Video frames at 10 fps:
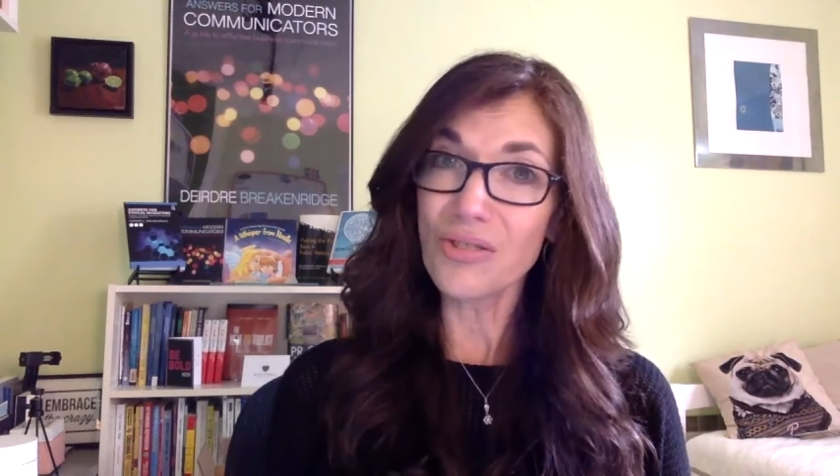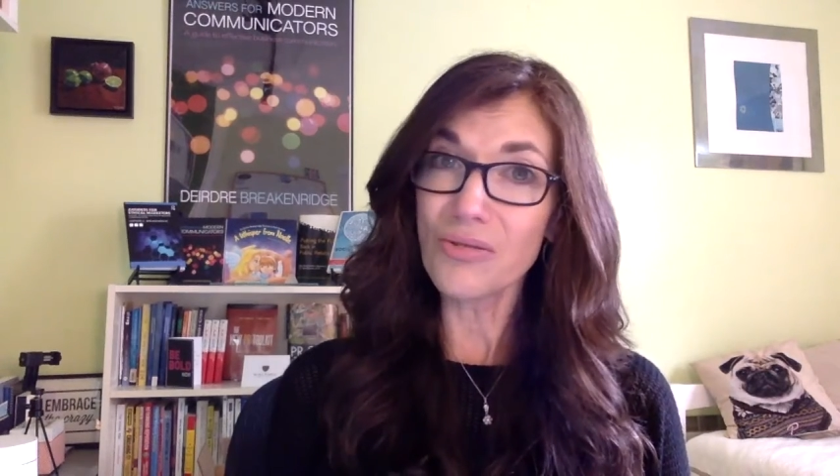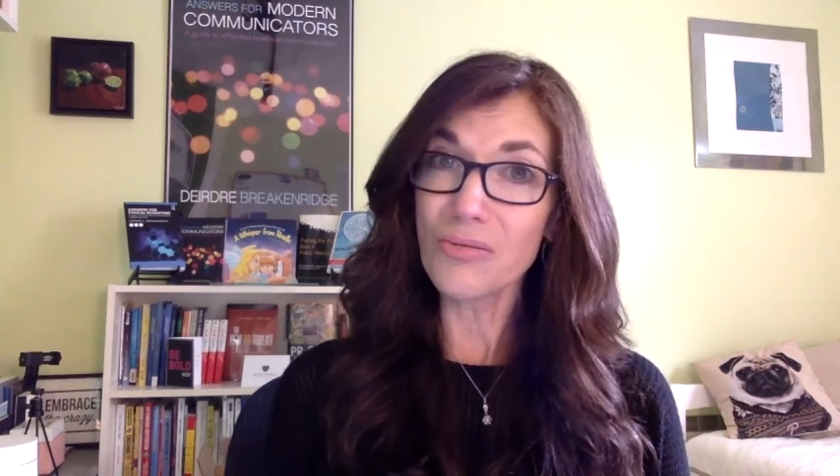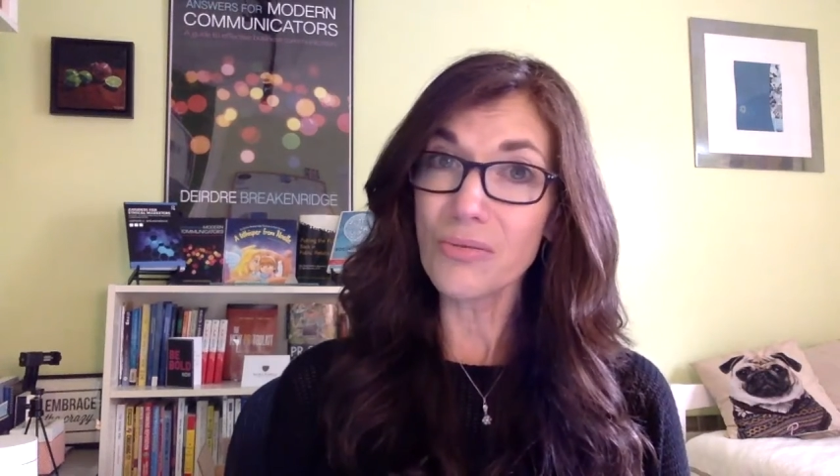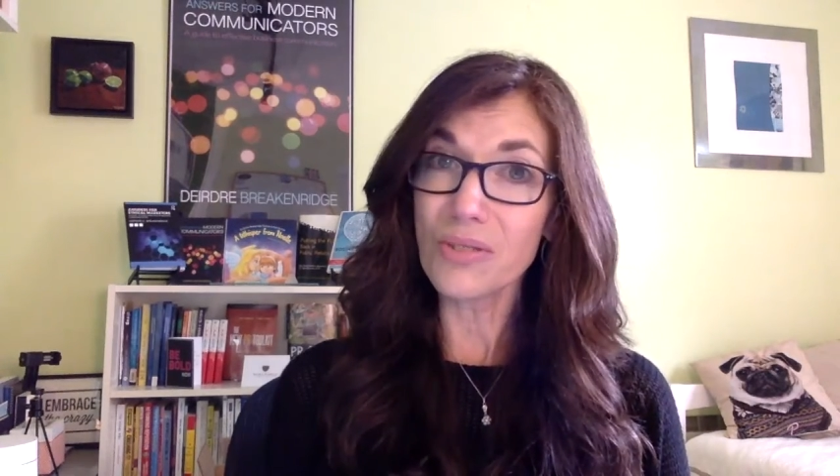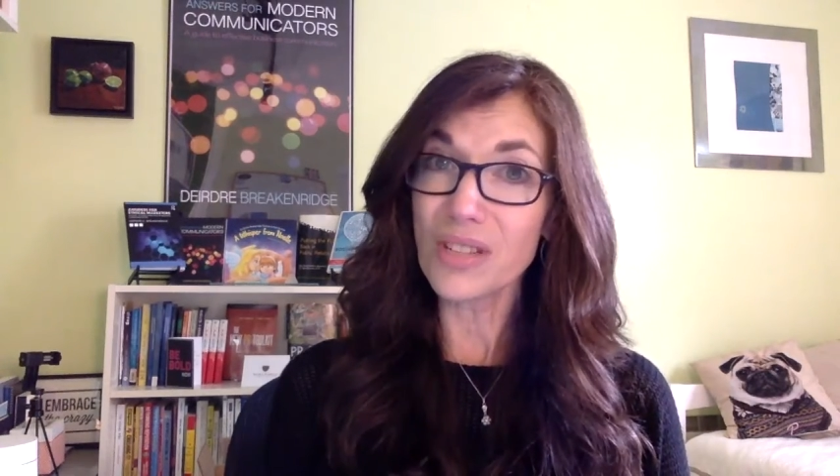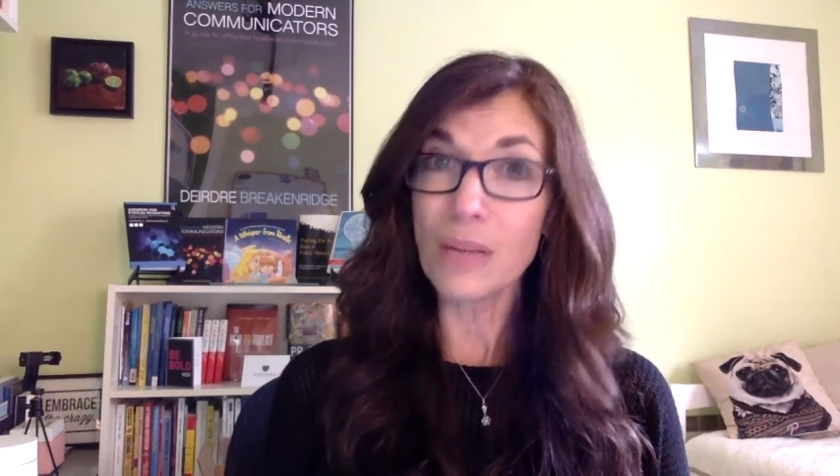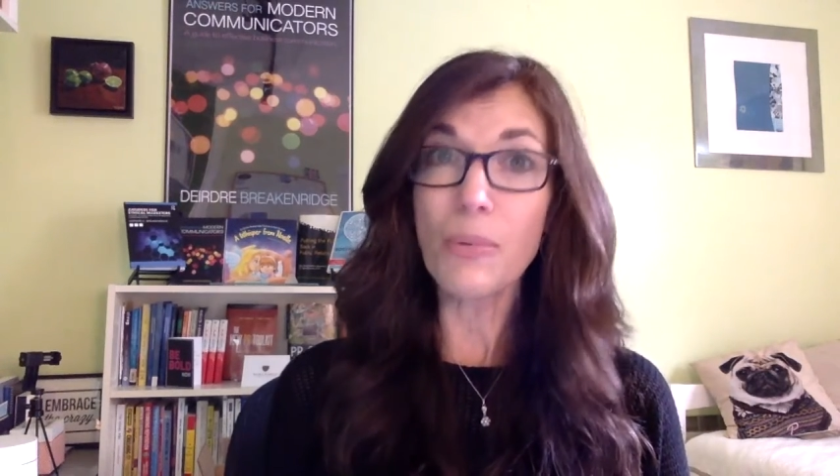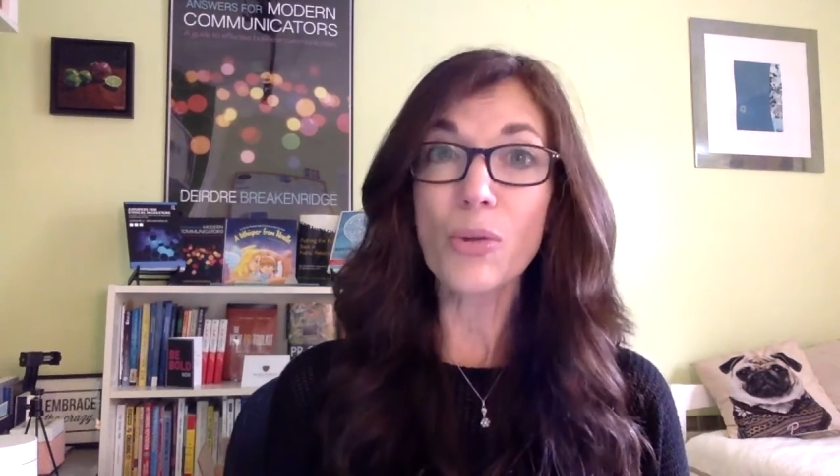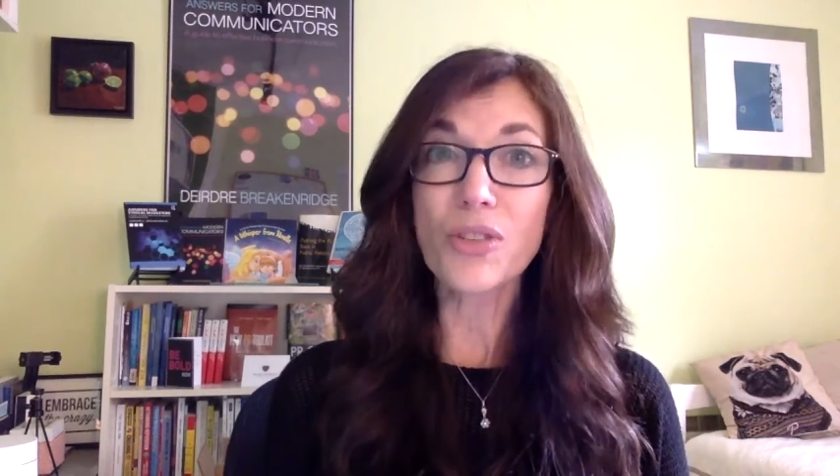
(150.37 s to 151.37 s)
to
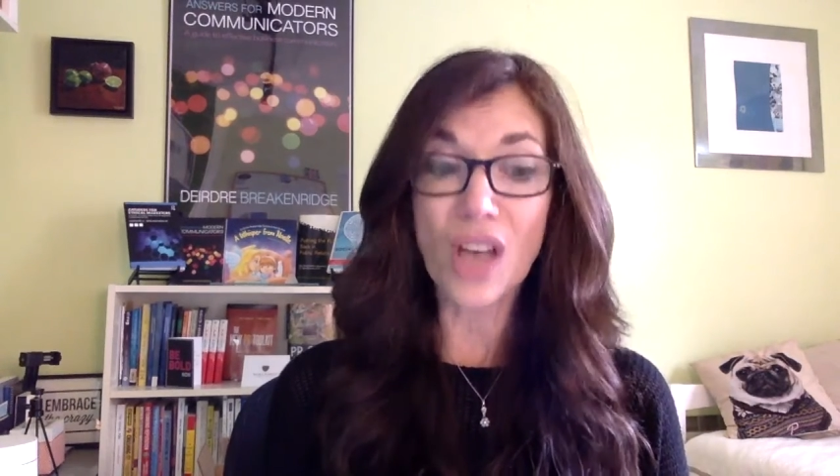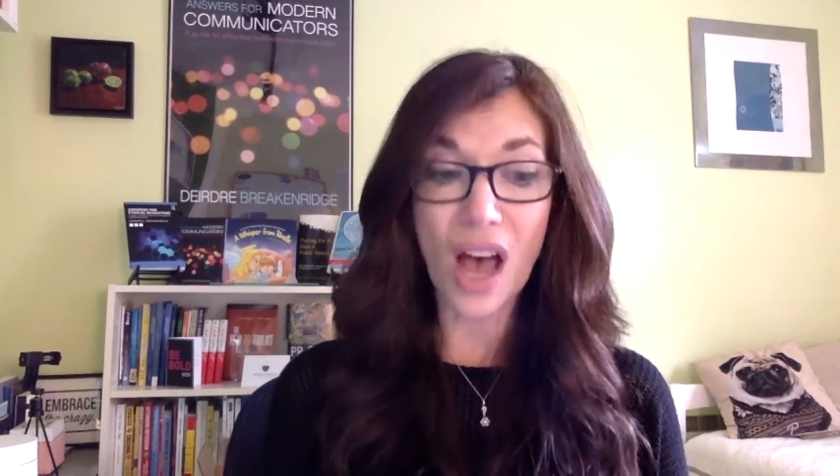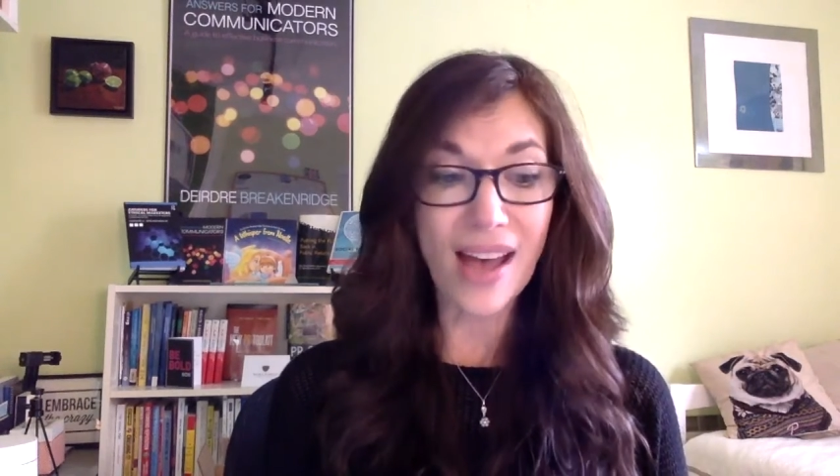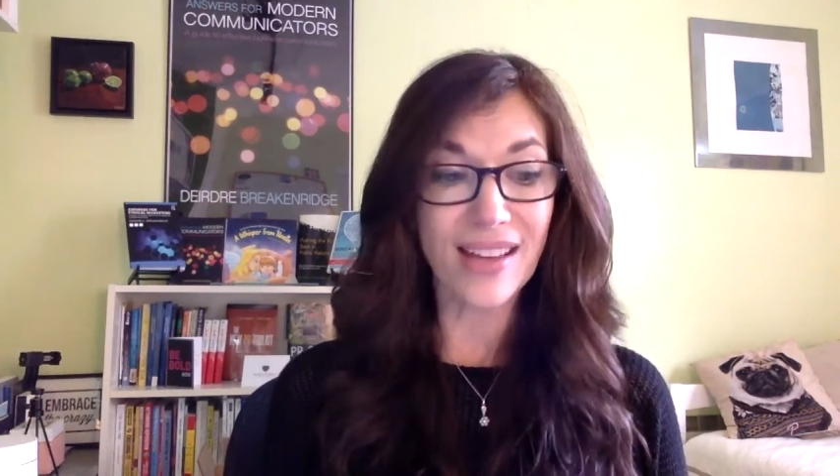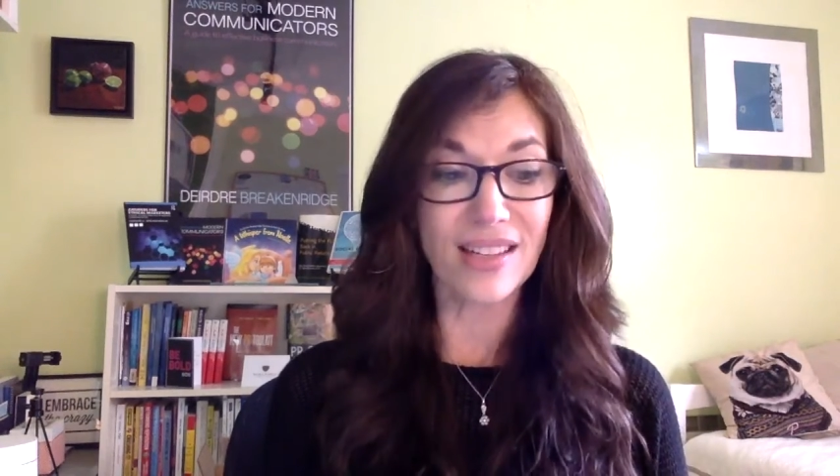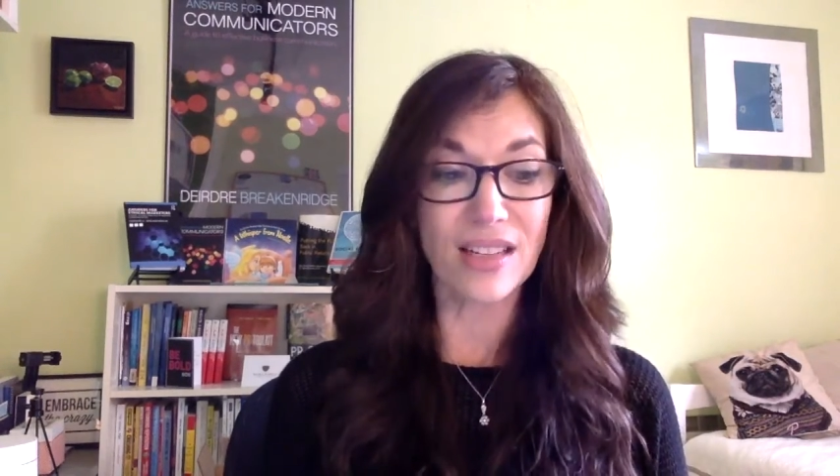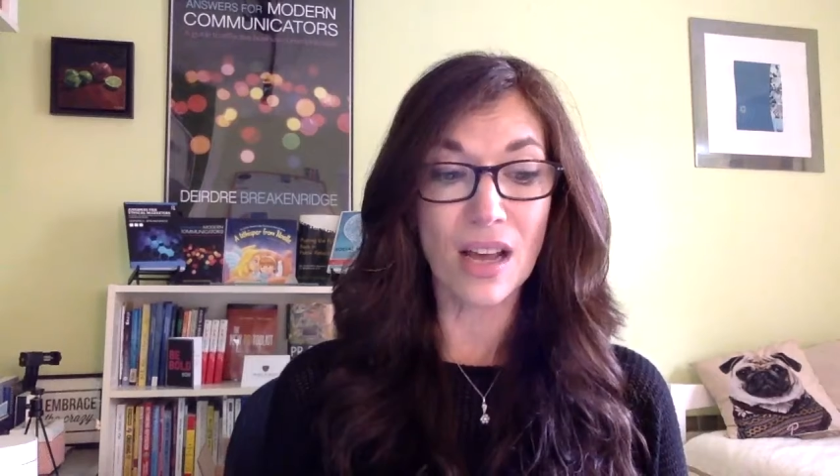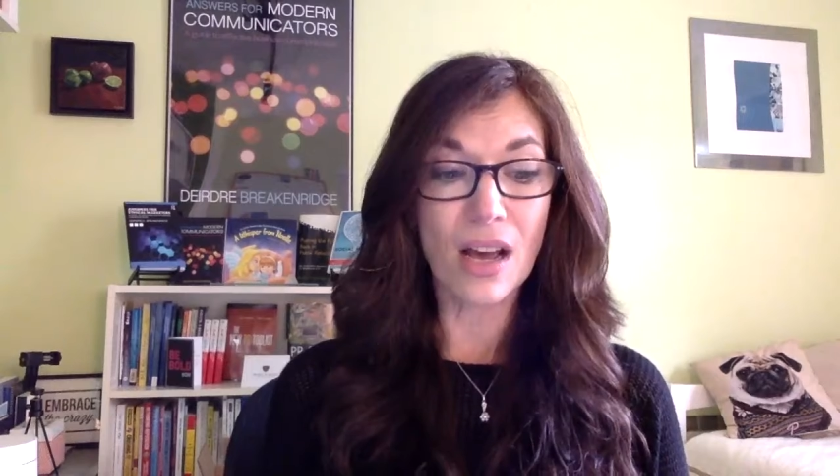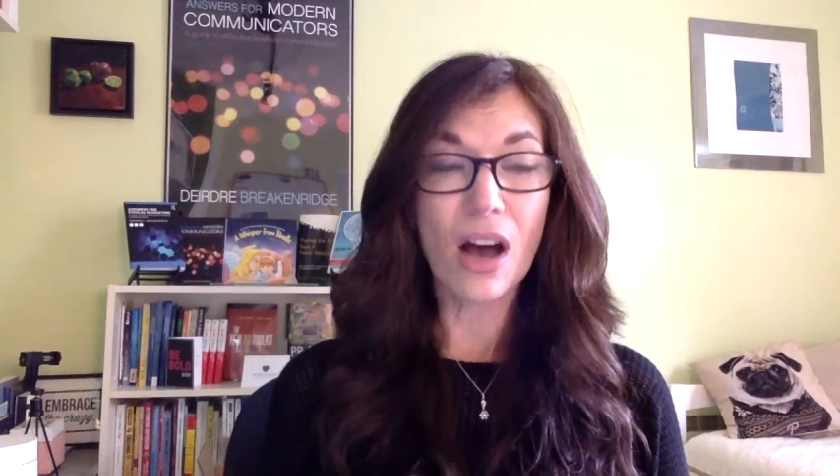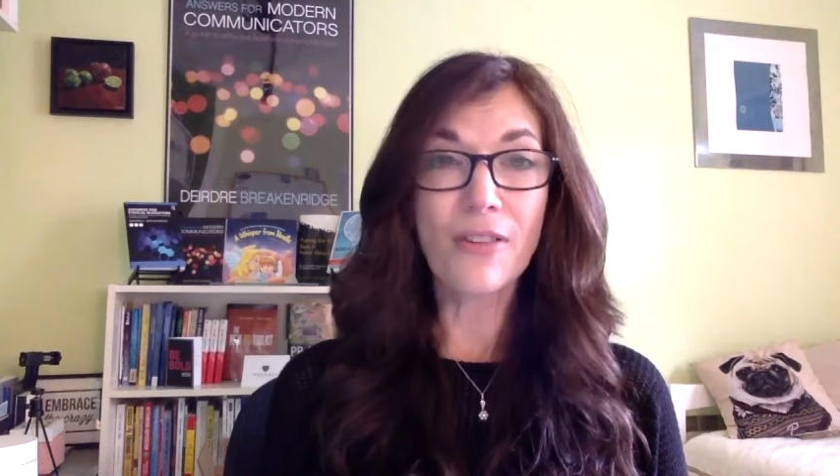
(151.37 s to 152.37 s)
see both sides